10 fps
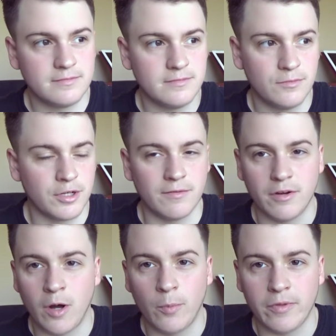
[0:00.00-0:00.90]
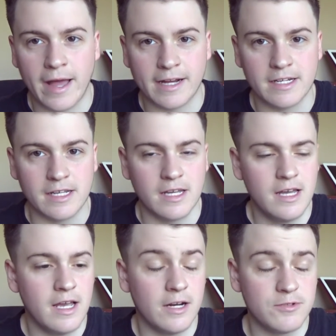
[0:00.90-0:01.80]
whatever, help with acne, and
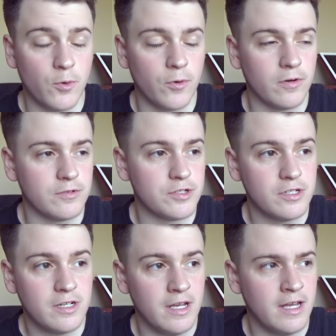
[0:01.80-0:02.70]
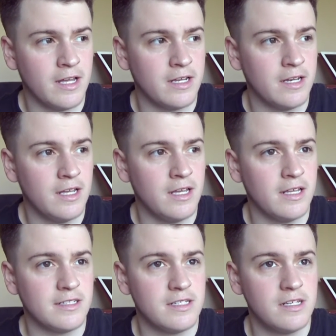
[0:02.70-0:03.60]
it was orange, and
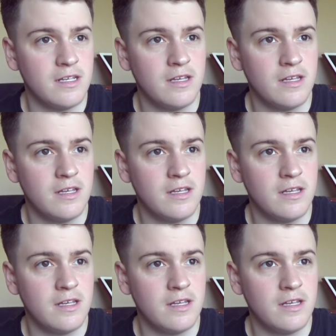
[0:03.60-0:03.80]
it